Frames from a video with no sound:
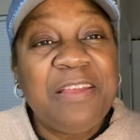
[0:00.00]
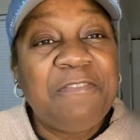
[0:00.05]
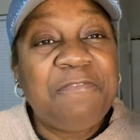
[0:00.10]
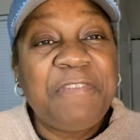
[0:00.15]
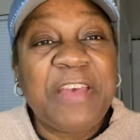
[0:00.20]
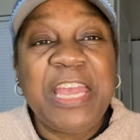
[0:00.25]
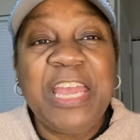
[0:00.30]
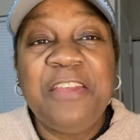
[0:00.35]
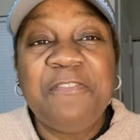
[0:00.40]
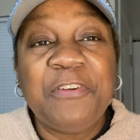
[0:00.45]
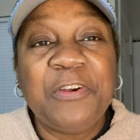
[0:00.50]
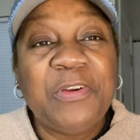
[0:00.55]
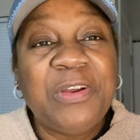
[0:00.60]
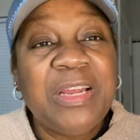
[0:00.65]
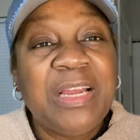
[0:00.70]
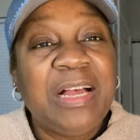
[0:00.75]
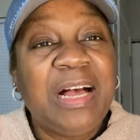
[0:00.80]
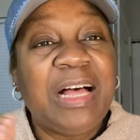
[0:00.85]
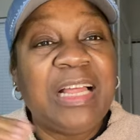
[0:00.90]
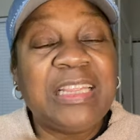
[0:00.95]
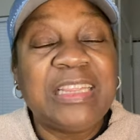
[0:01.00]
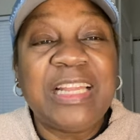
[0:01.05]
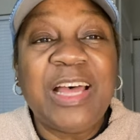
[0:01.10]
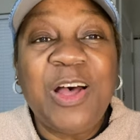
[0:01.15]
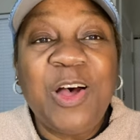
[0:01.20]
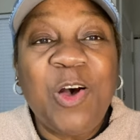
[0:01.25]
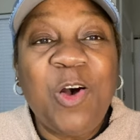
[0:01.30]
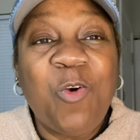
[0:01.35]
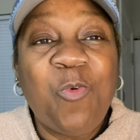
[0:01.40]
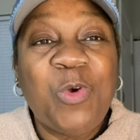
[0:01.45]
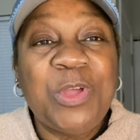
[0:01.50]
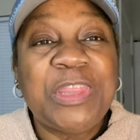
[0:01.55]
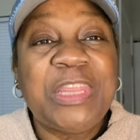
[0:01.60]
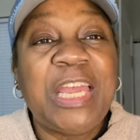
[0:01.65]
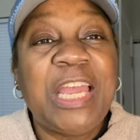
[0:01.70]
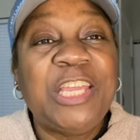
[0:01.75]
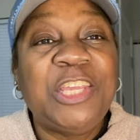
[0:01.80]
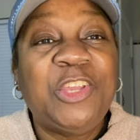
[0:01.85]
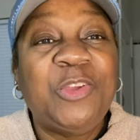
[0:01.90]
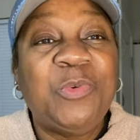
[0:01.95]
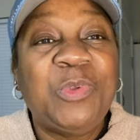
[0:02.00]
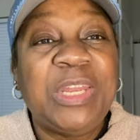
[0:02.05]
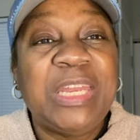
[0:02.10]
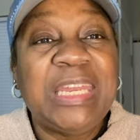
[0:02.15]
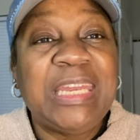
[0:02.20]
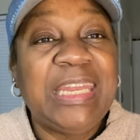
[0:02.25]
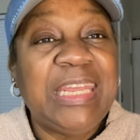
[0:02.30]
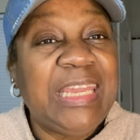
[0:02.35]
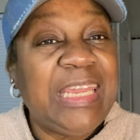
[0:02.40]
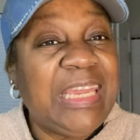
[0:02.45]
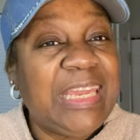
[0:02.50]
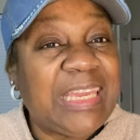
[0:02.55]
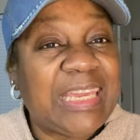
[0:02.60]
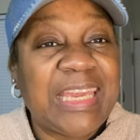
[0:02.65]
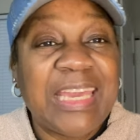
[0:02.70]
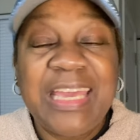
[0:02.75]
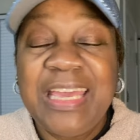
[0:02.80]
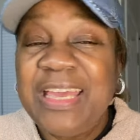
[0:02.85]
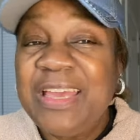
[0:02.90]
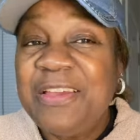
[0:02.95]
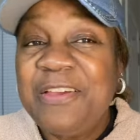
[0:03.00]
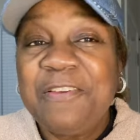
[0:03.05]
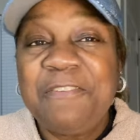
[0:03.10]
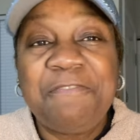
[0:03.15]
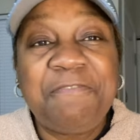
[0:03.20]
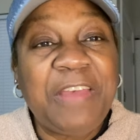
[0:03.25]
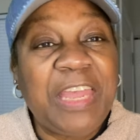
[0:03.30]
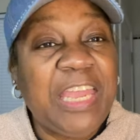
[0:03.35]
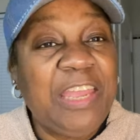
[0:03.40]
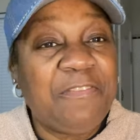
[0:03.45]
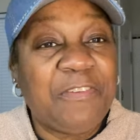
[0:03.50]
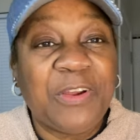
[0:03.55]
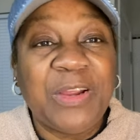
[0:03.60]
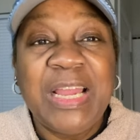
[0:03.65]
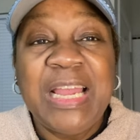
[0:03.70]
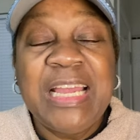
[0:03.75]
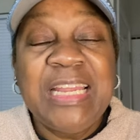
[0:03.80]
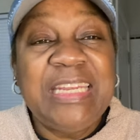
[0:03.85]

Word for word: favor along with that unique favor.